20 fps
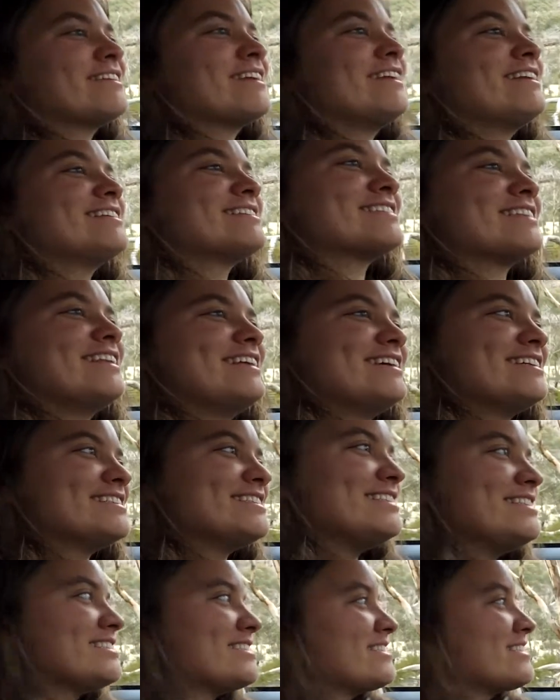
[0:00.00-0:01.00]
Danny's
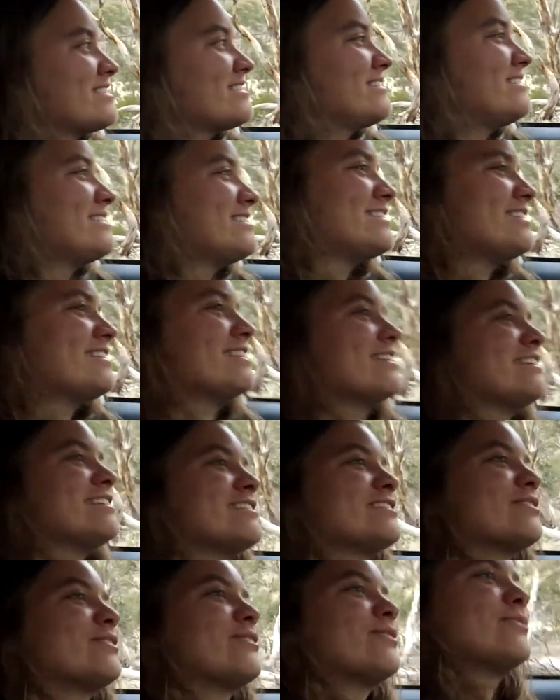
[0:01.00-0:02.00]
lazy. He's just dissing
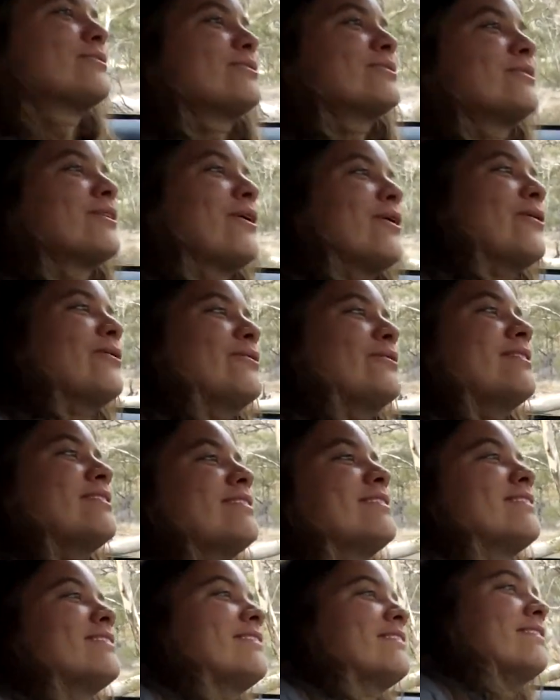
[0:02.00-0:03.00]
his own own.
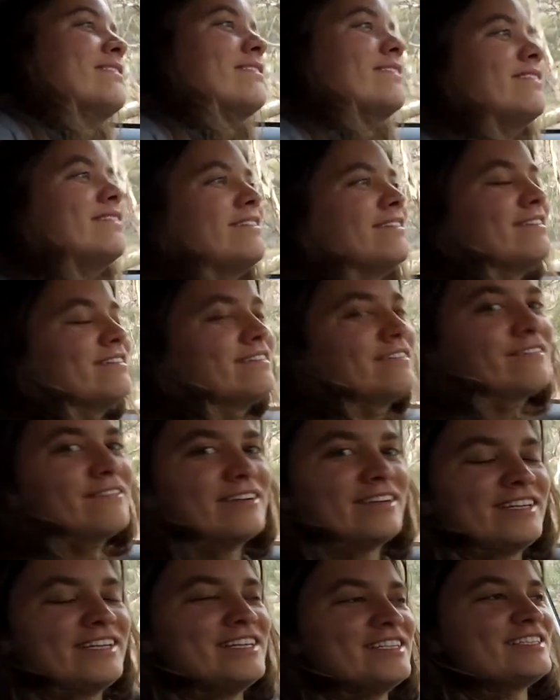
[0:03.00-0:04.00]

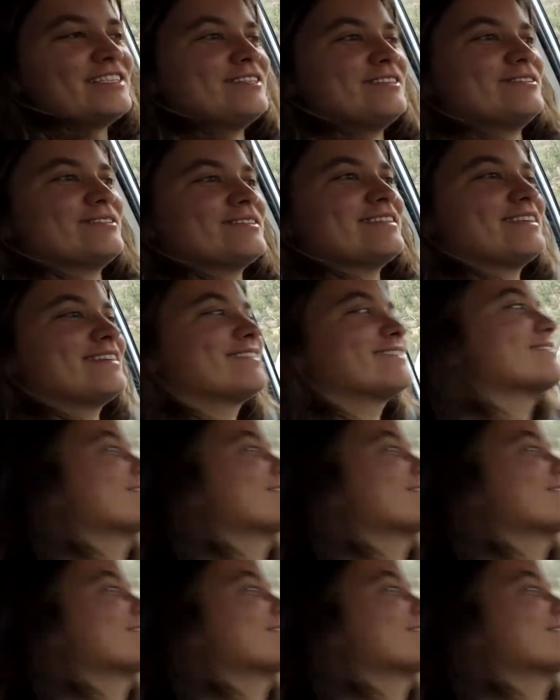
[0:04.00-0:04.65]
What he's using,